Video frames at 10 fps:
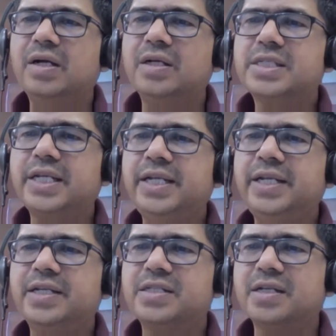
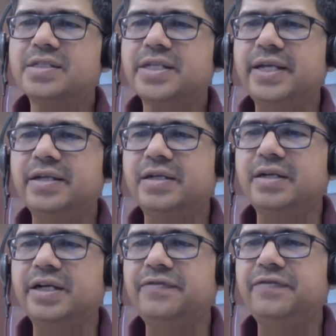Serene is asking
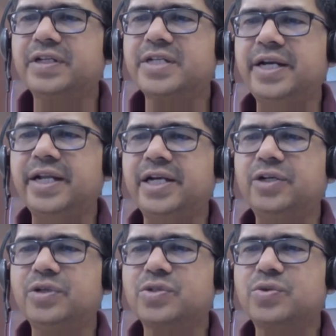if we are sending it
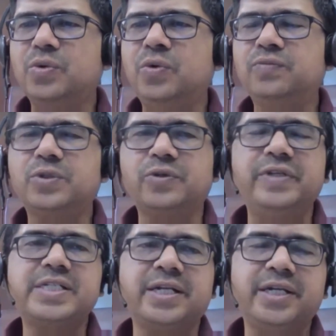to the school, whom should
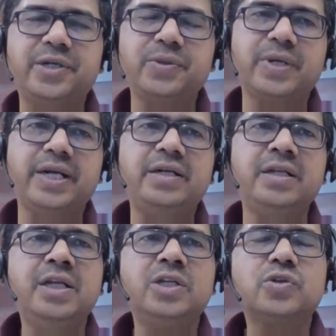we send it to, right?
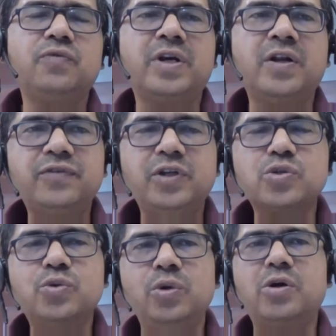So one of your
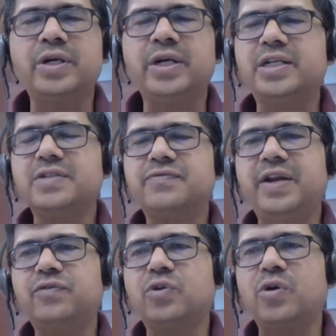school coordinators will
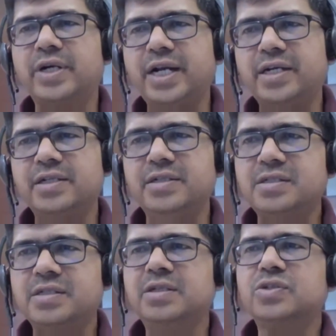have to contact
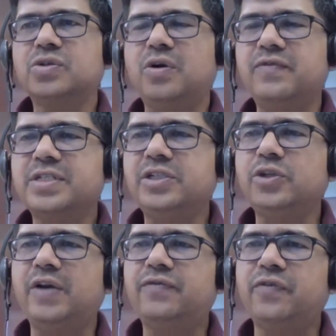us. So obviously
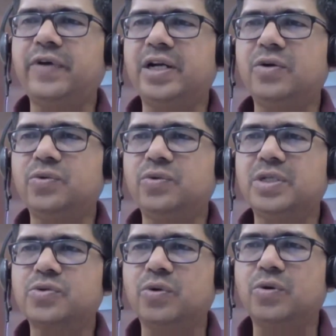you'll have to find out who
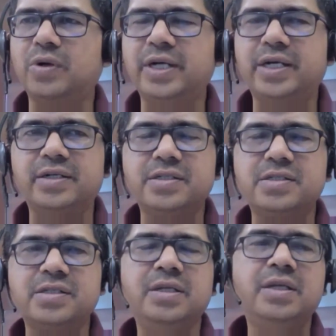the school coordinator
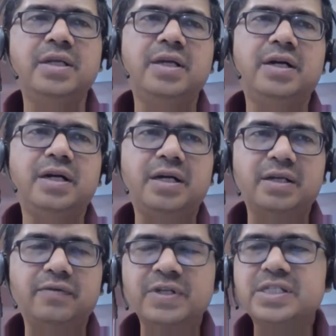is.
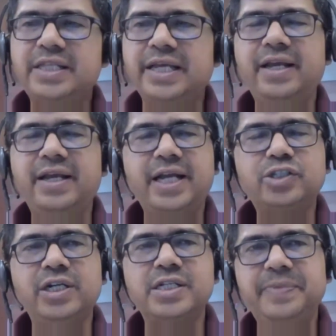Once they
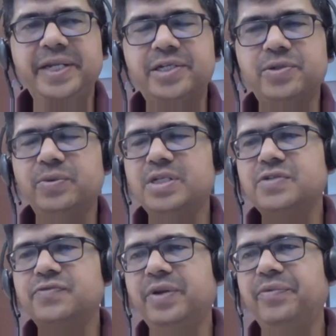actually speak to
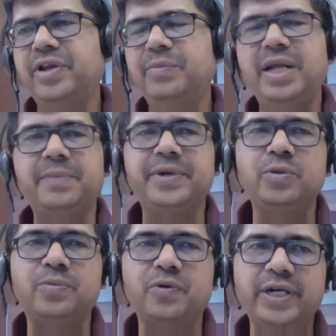us, we will be happy
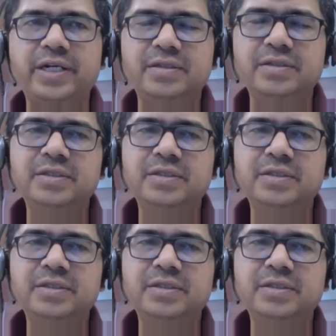to provide